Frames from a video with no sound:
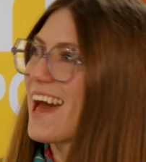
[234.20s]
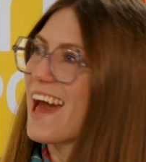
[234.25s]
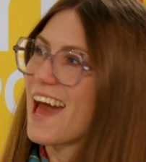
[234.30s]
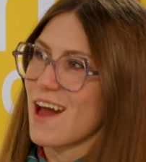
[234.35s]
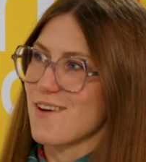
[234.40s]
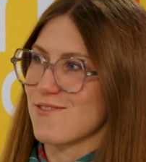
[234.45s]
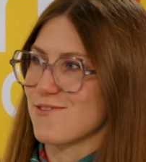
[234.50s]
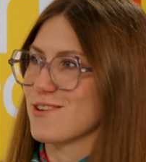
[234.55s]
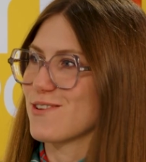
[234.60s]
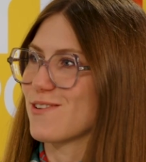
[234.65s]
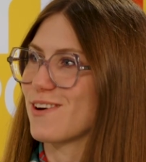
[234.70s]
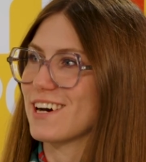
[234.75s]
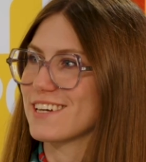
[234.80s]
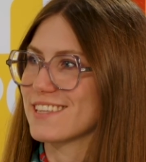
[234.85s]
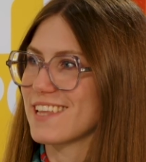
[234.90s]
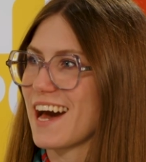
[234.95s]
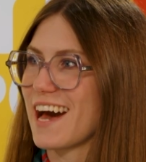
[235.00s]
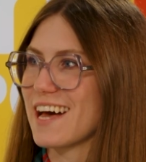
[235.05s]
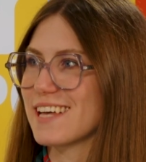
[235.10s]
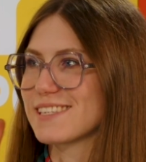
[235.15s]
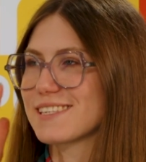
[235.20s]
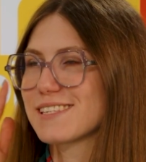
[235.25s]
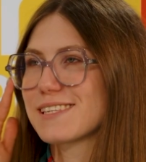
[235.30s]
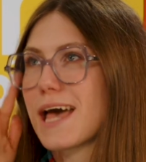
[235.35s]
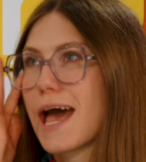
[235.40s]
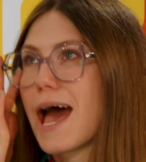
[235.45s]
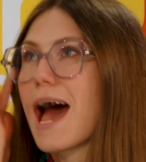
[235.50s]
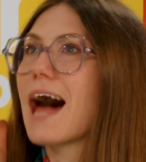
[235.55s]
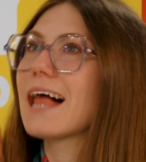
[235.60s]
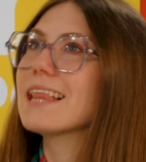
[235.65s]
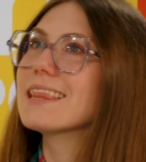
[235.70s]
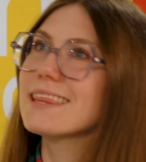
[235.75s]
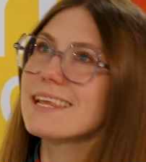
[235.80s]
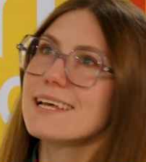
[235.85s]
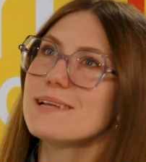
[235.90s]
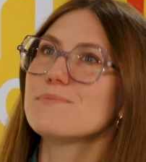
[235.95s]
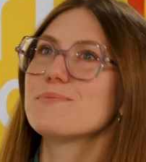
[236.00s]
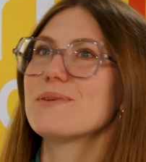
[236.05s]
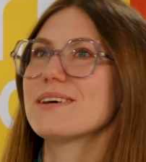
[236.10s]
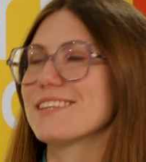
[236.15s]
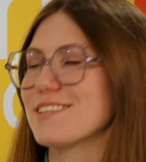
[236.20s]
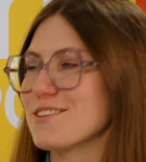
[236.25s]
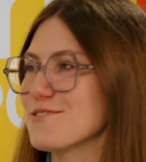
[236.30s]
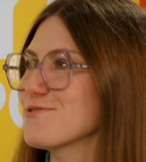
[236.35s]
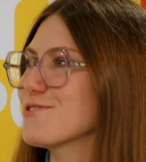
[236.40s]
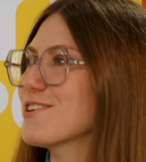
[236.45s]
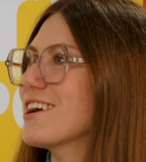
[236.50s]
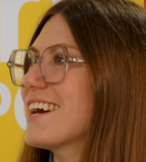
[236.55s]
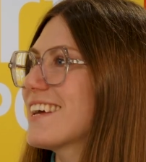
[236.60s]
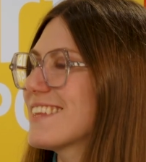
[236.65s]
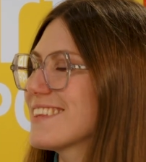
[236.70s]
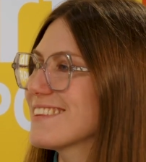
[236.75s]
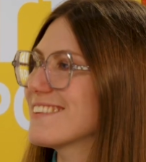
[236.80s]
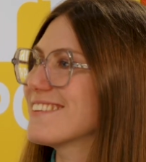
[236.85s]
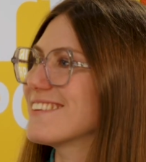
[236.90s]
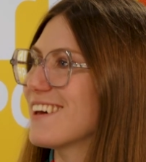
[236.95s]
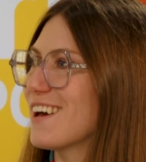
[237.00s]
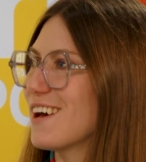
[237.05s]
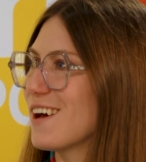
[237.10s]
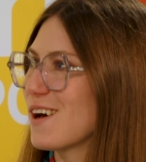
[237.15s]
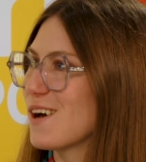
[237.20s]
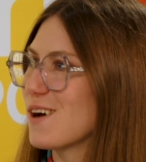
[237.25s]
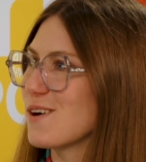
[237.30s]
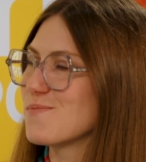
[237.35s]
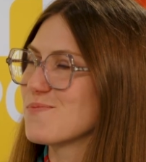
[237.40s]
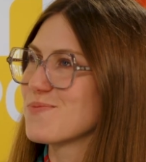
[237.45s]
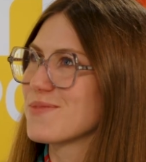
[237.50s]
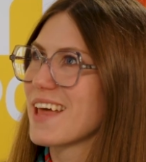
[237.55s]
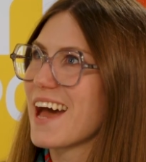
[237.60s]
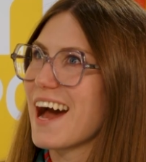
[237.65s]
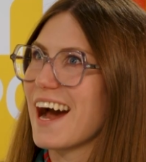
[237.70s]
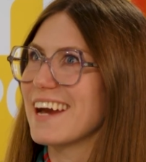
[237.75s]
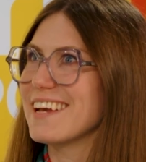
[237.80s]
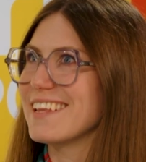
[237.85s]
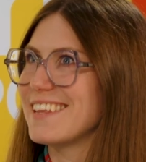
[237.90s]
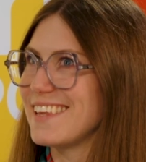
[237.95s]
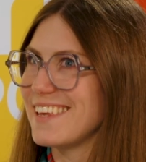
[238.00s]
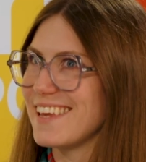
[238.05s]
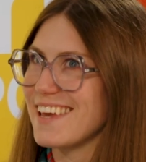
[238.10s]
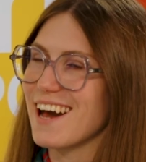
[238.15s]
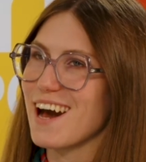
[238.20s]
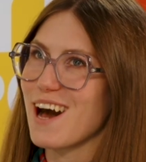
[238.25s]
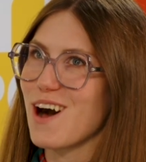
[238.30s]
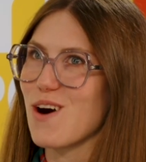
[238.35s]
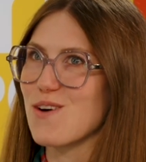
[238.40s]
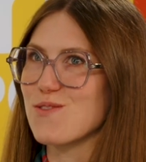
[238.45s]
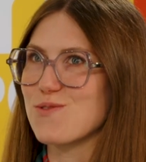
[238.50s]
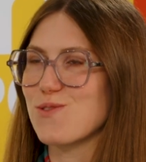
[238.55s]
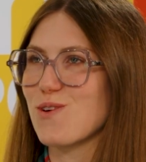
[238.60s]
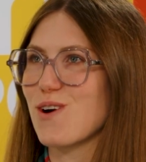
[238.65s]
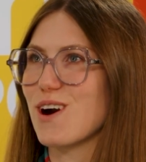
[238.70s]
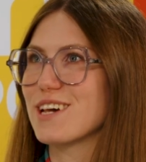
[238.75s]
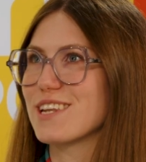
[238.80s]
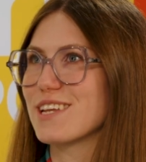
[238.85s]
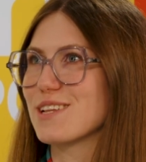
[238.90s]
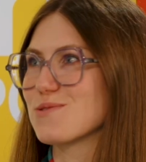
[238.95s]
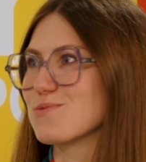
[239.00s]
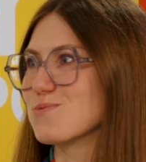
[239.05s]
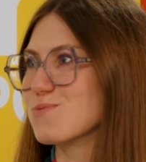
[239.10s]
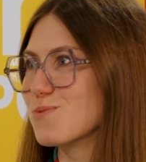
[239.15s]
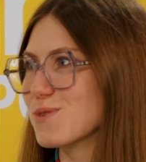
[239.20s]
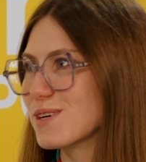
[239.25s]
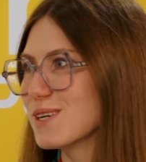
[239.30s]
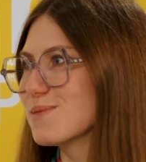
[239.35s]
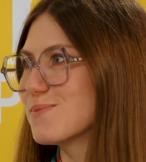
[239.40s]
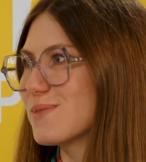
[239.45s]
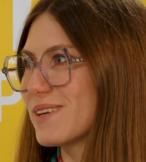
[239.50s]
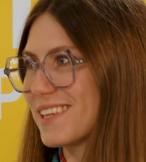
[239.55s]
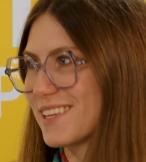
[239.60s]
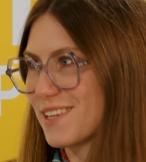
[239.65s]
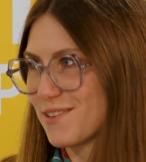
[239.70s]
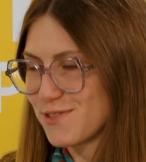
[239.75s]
everyone has a little bit different idea of what it will be in the